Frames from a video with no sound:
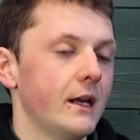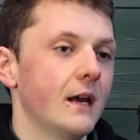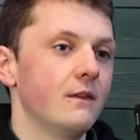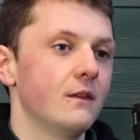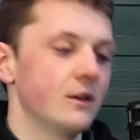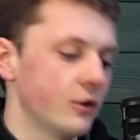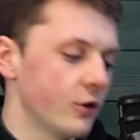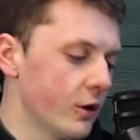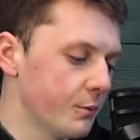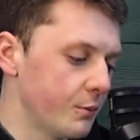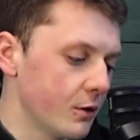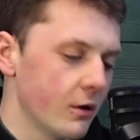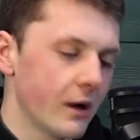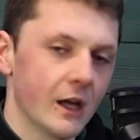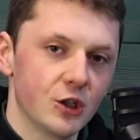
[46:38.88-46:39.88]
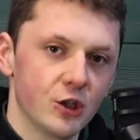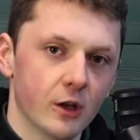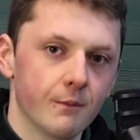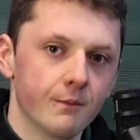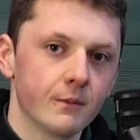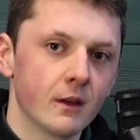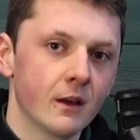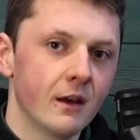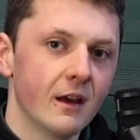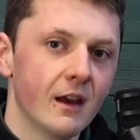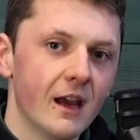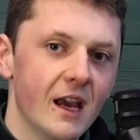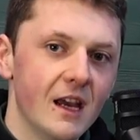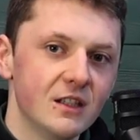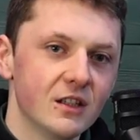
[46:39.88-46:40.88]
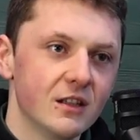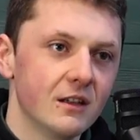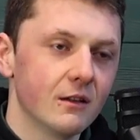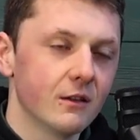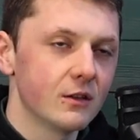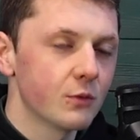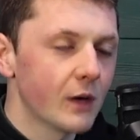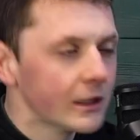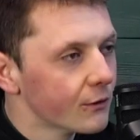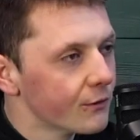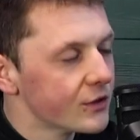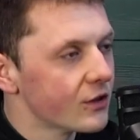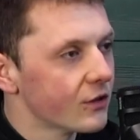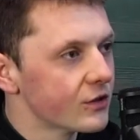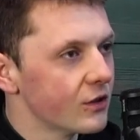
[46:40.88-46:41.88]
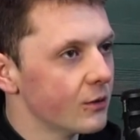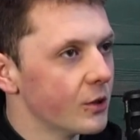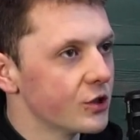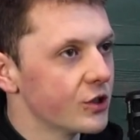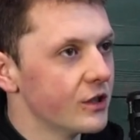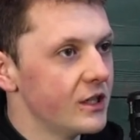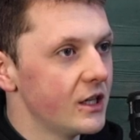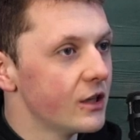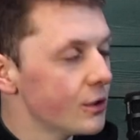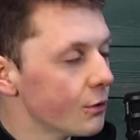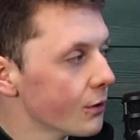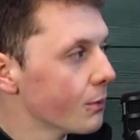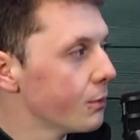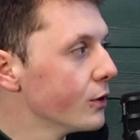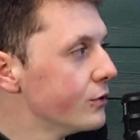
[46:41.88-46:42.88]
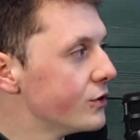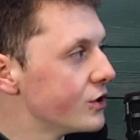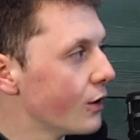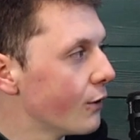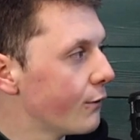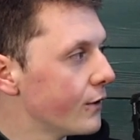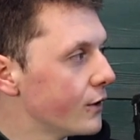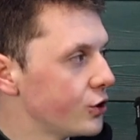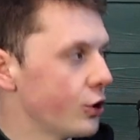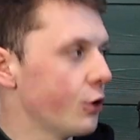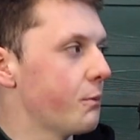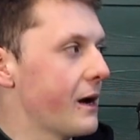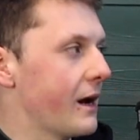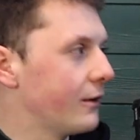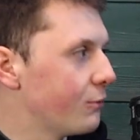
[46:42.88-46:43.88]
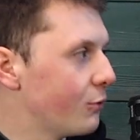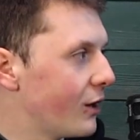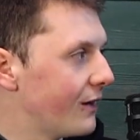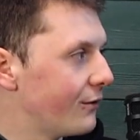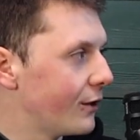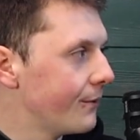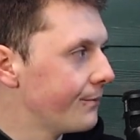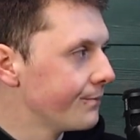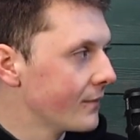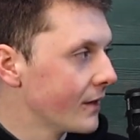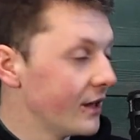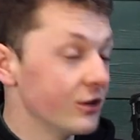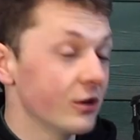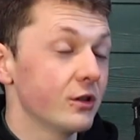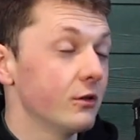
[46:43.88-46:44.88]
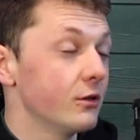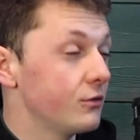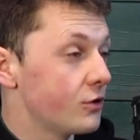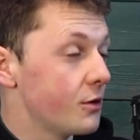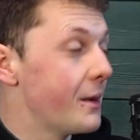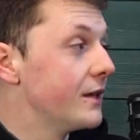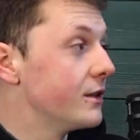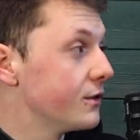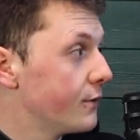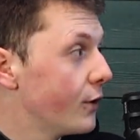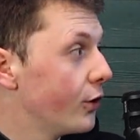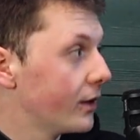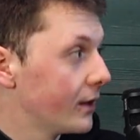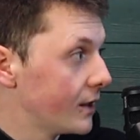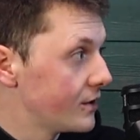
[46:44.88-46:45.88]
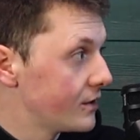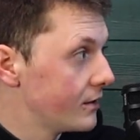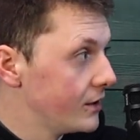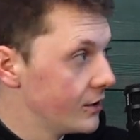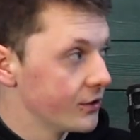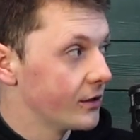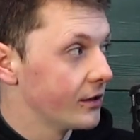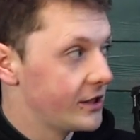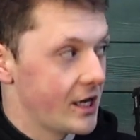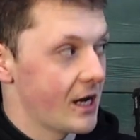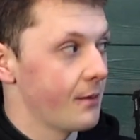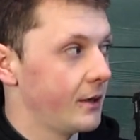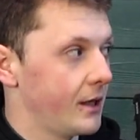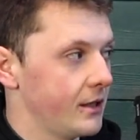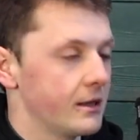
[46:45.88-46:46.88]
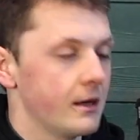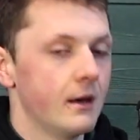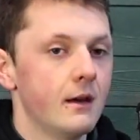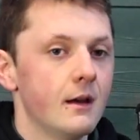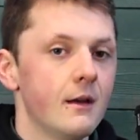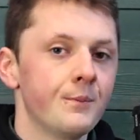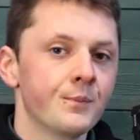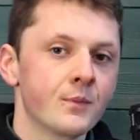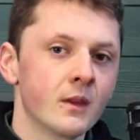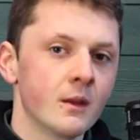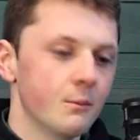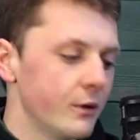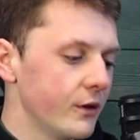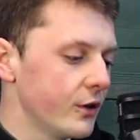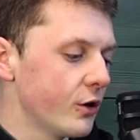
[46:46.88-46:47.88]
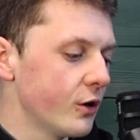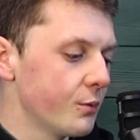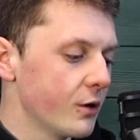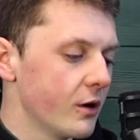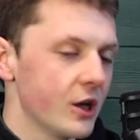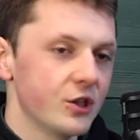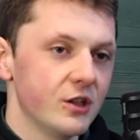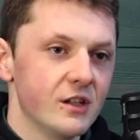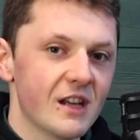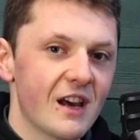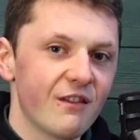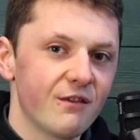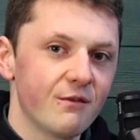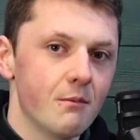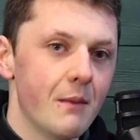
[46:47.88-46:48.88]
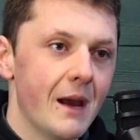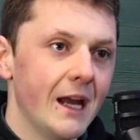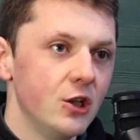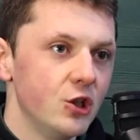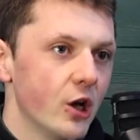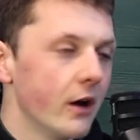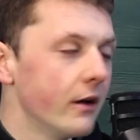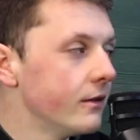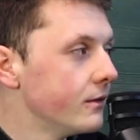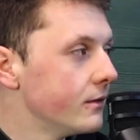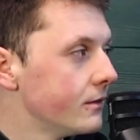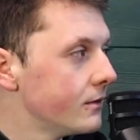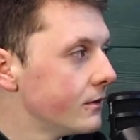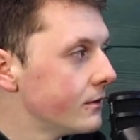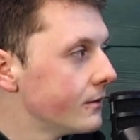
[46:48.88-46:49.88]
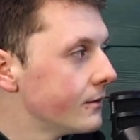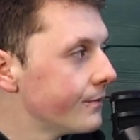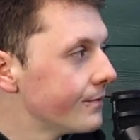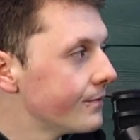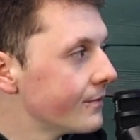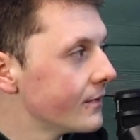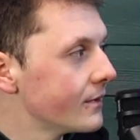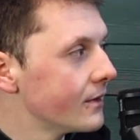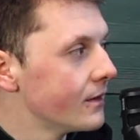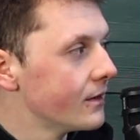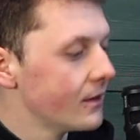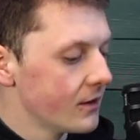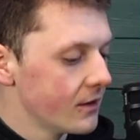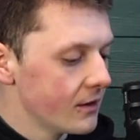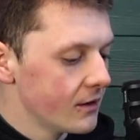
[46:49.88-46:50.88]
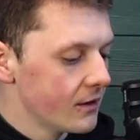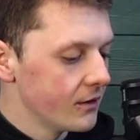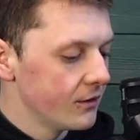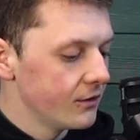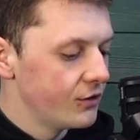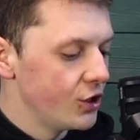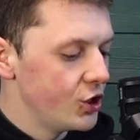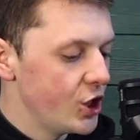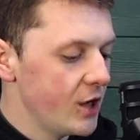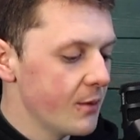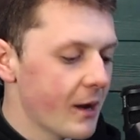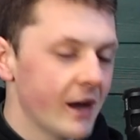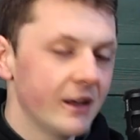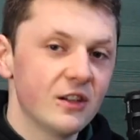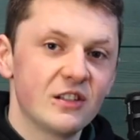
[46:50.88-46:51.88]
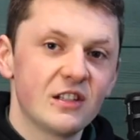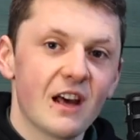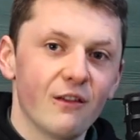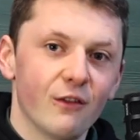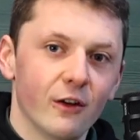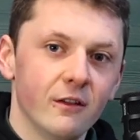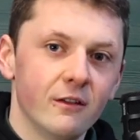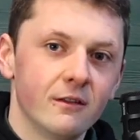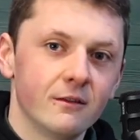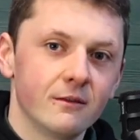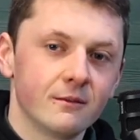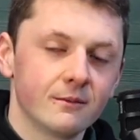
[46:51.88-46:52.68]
And the chord progression is in. This is why I love the song so much, because he can do all the blues stuff and the Chopin and whatever. He's also a tremendous vocalist. He does all his harmonies. Mm-hmm. But the chord progression is F major to G minor 7